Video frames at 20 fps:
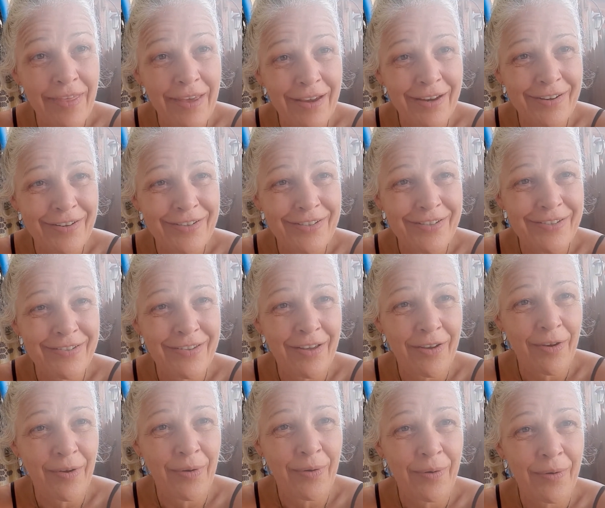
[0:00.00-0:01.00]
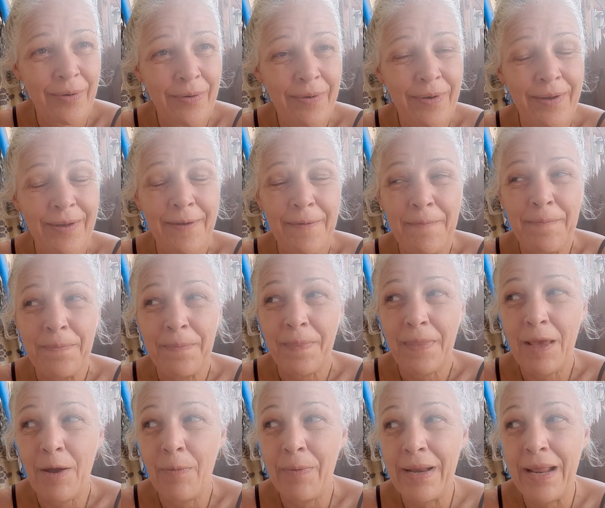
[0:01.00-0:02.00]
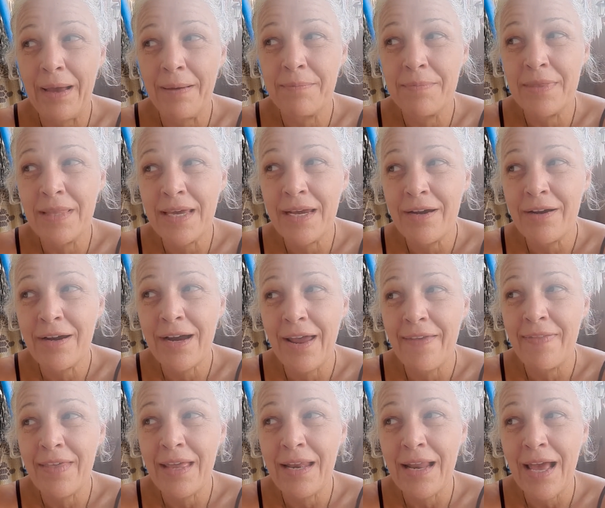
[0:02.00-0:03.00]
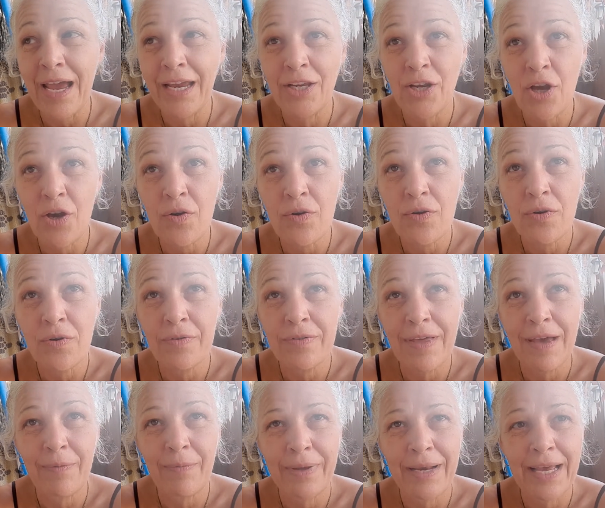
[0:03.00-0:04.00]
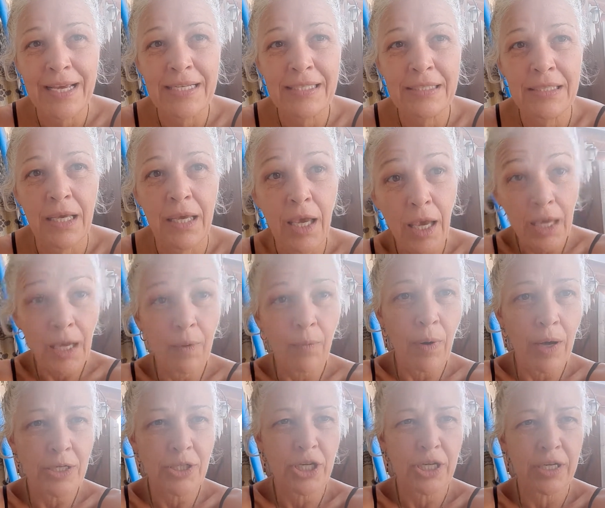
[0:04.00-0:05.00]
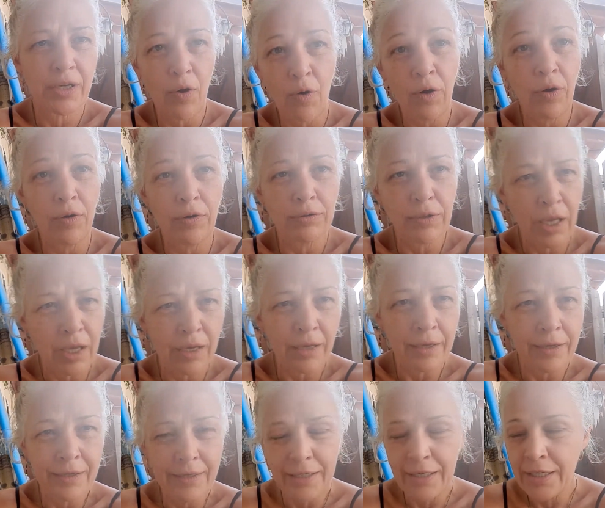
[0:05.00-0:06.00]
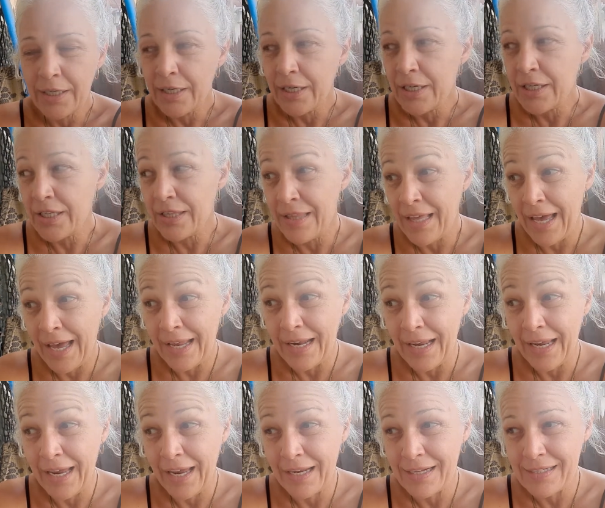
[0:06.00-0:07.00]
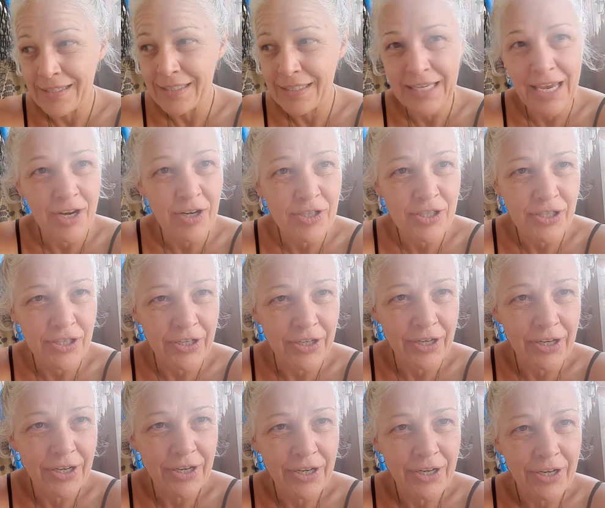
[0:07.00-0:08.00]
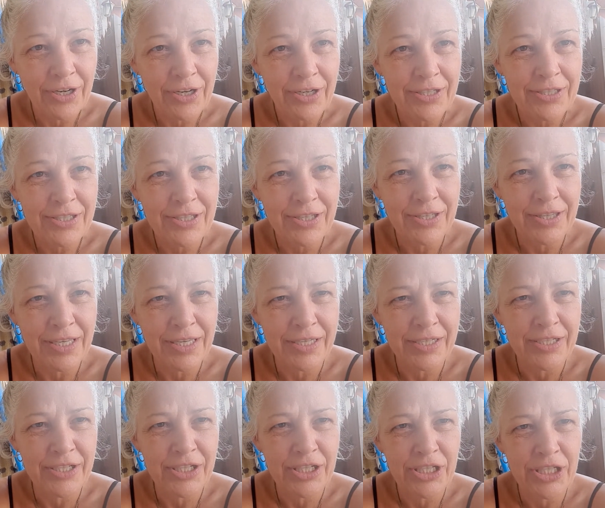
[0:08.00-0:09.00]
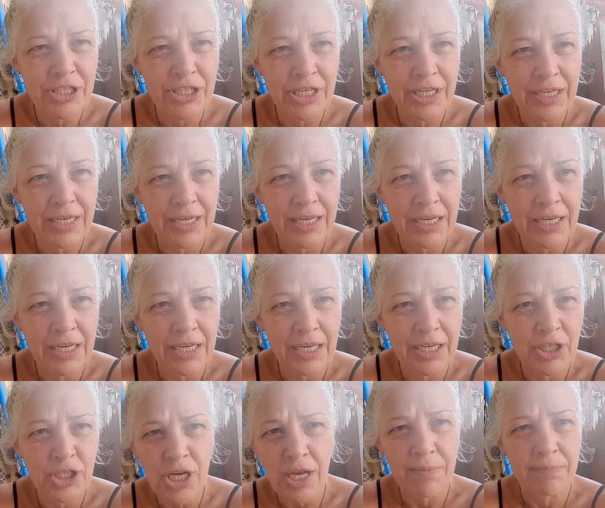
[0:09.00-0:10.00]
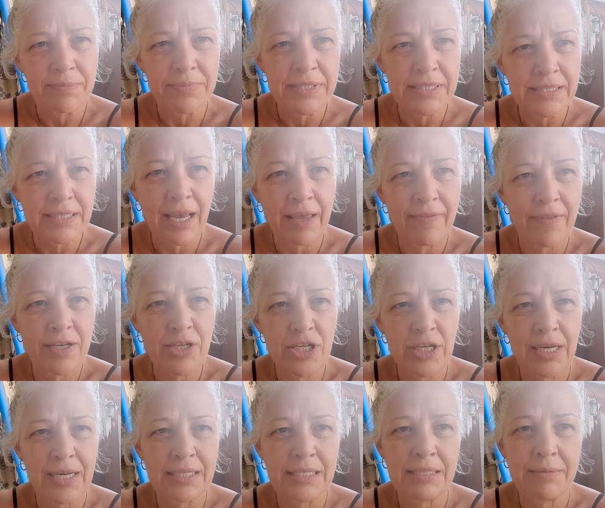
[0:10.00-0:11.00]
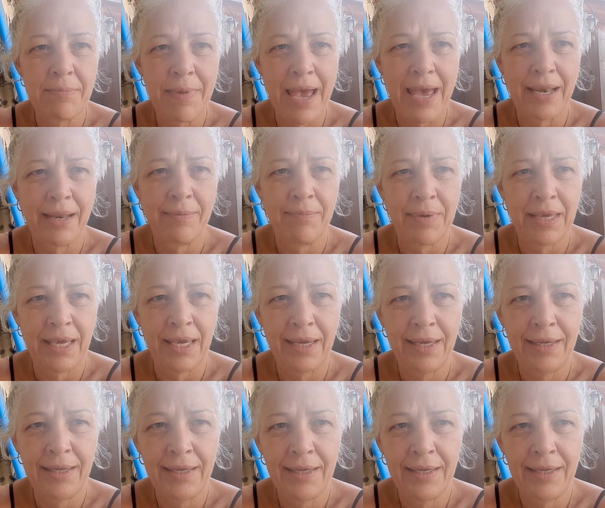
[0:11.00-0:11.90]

there. So, you know, when I'm there, and then I know that when I say, hey, watch it, oh, duh, that it scares her. So then she jumps and then she gets mad at me